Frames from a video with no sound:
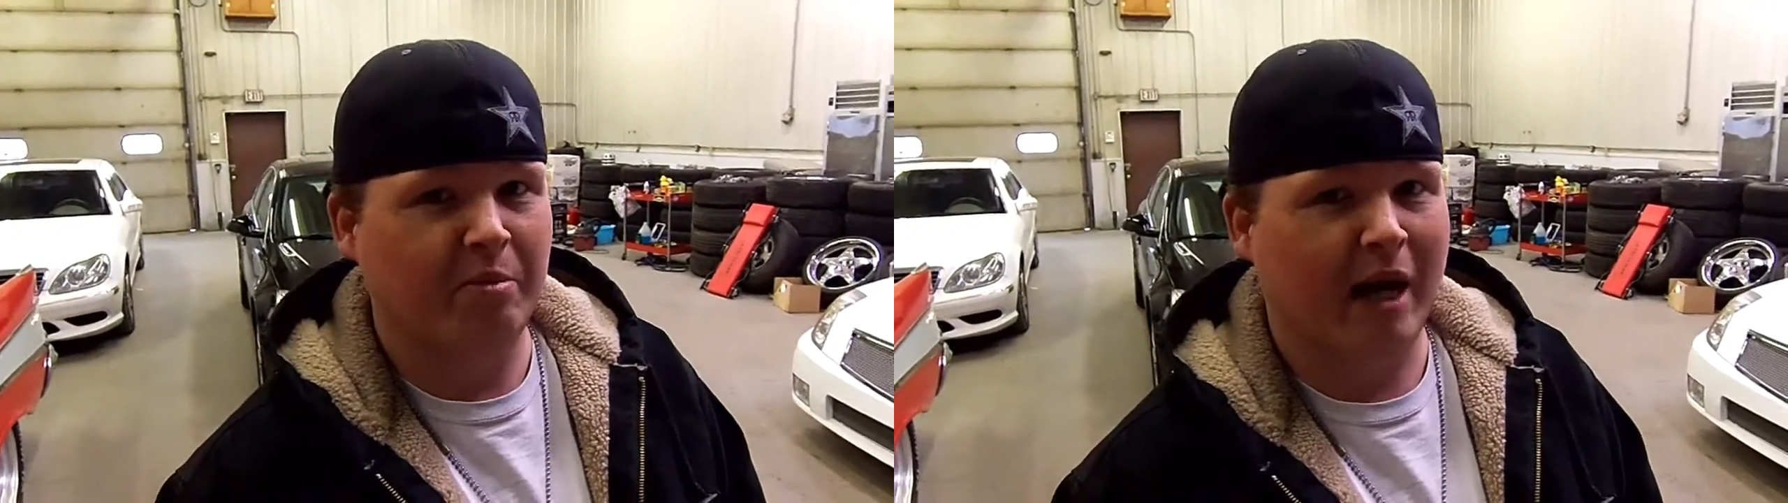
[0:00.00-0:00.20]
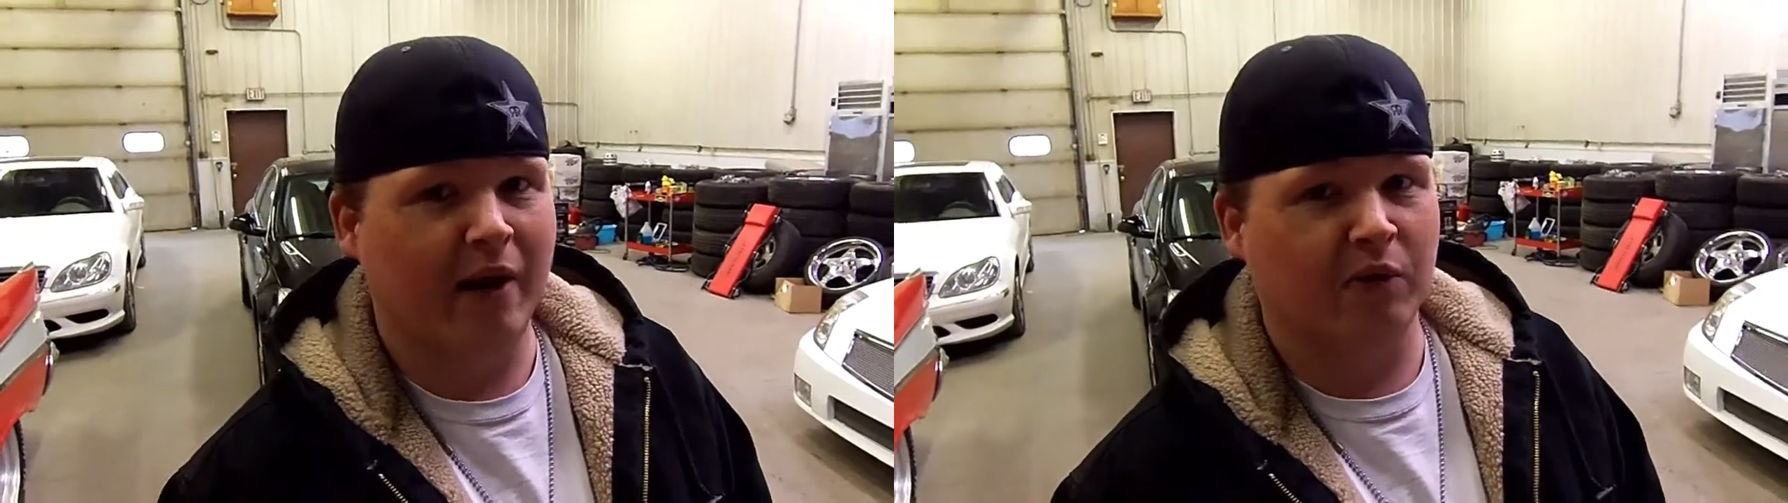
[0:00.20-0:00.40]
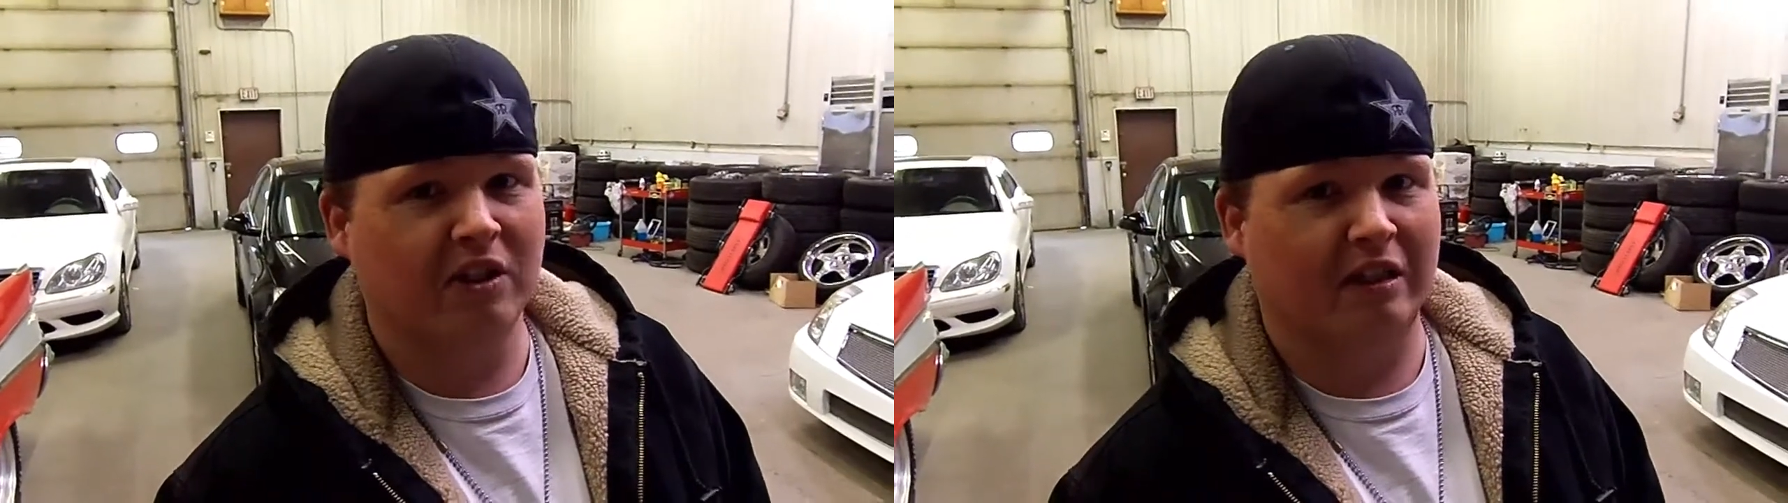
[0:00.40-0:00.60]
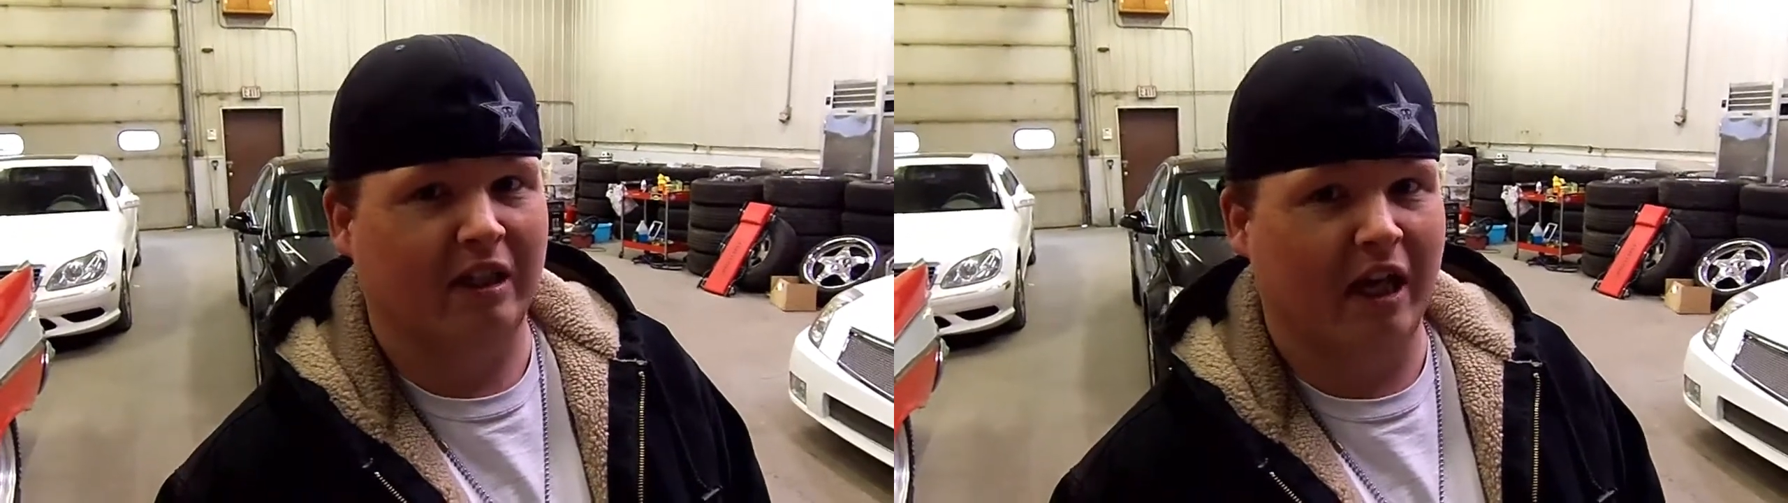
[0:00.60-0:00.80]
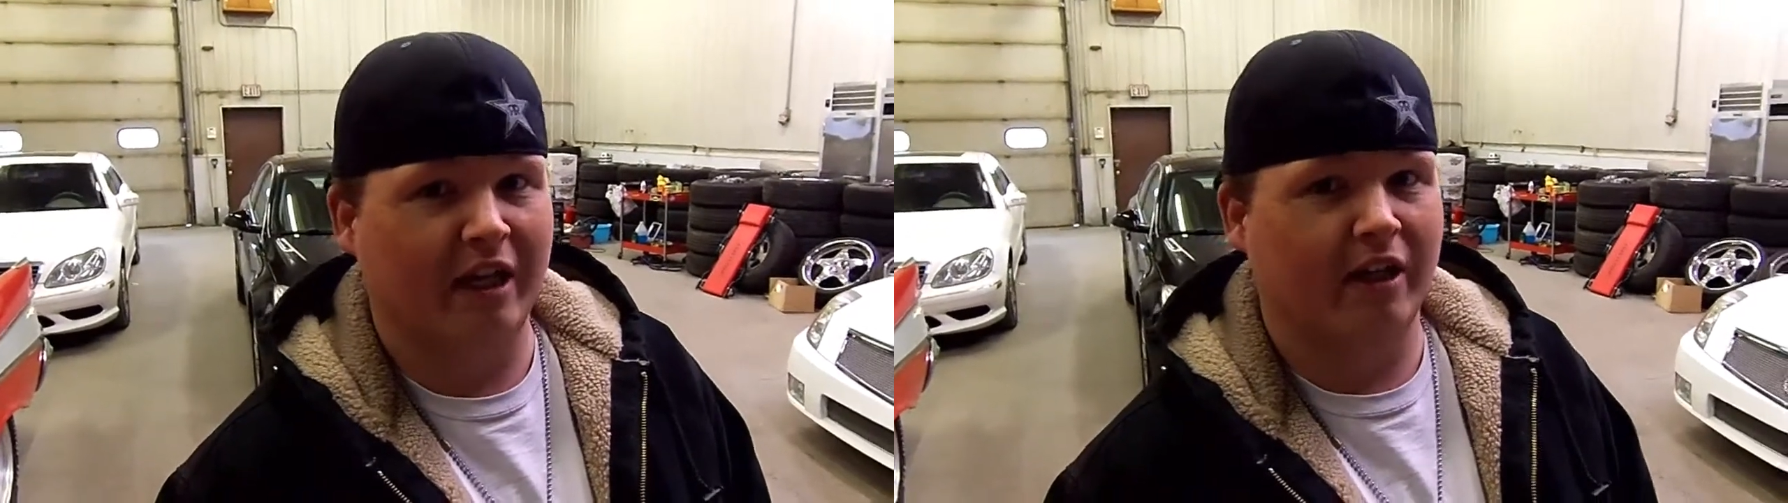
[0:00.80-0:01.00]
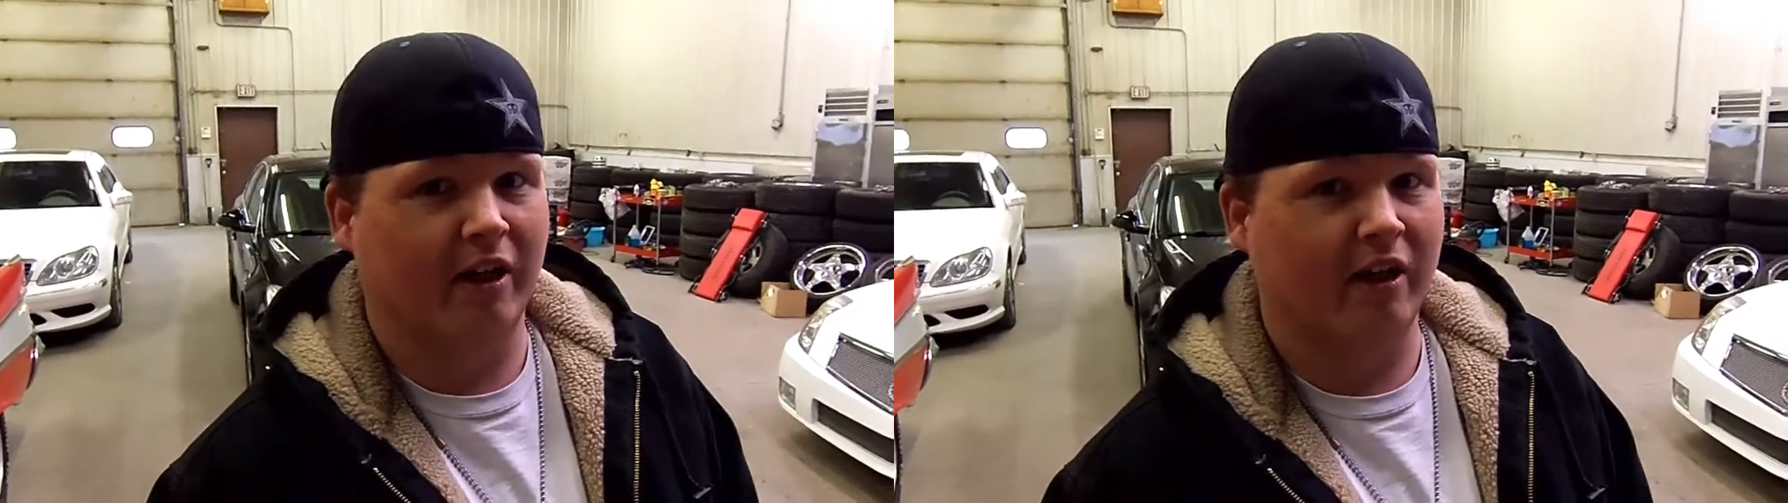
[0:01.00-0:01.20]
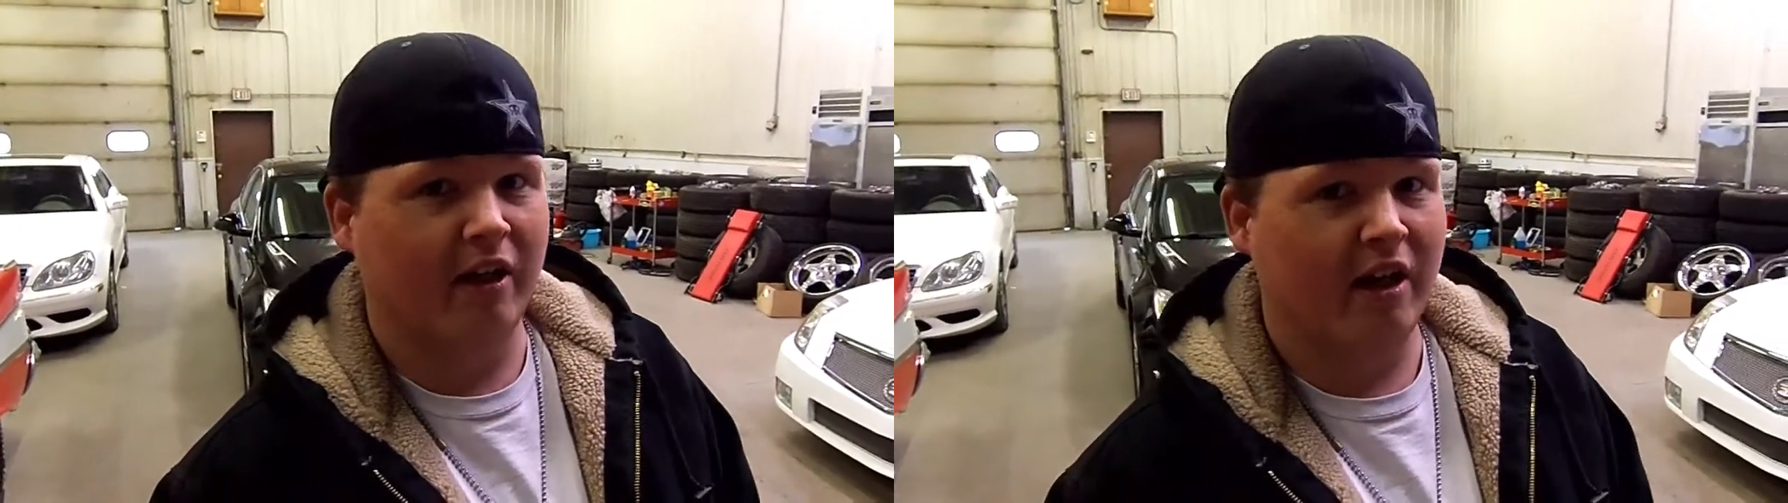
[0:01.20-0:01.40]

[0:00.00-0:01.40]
pounds lighter